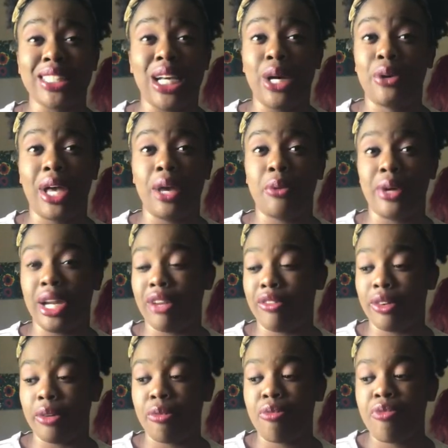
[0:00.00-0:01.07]
okay,
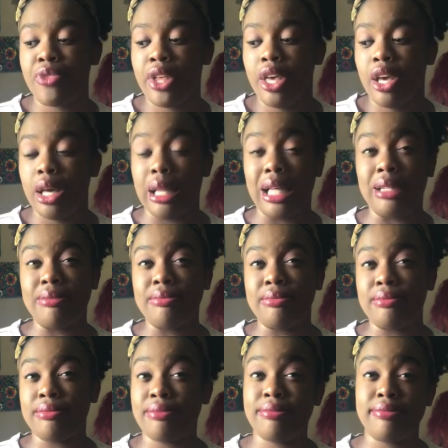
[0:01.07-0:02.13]
whatever. Like,
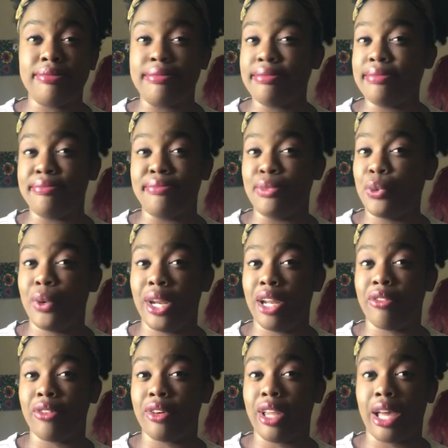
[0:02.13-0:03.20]

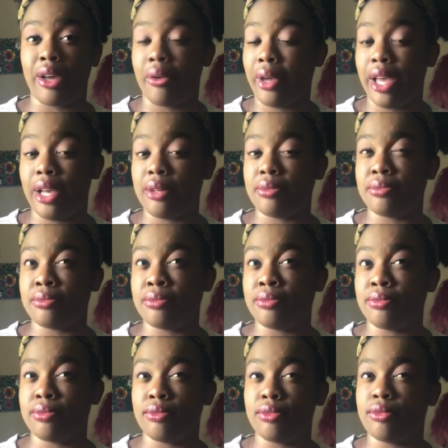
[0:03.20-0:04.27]
whatever. Like, okay,
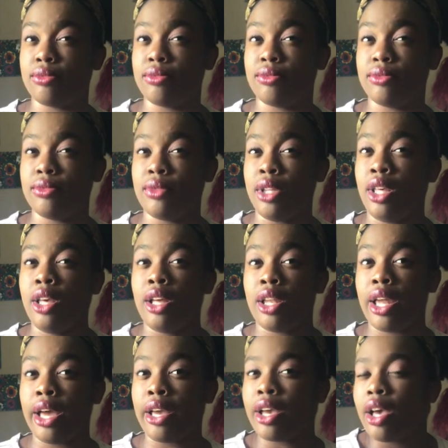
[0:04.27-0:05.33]

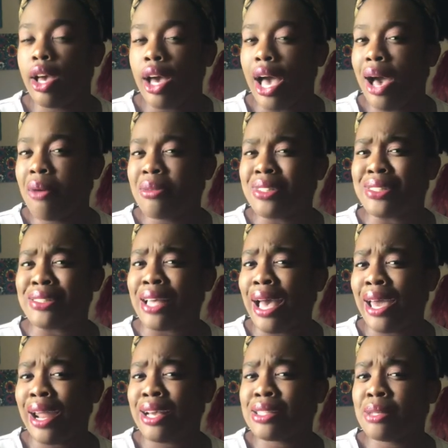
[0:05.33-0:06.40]
Like, I would
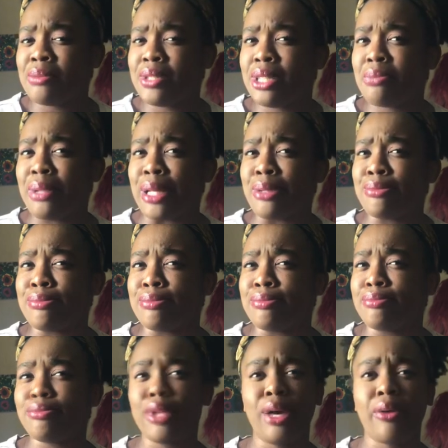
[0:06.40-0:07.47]
side-eye some shit and be like,
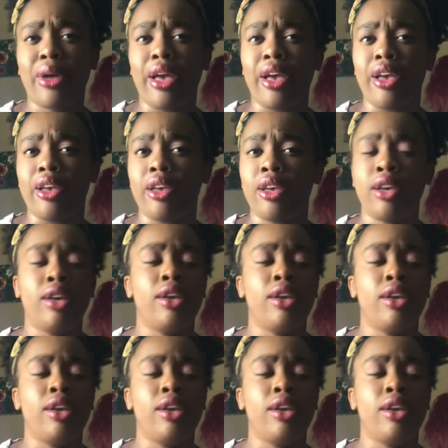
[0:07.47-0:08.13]
okay.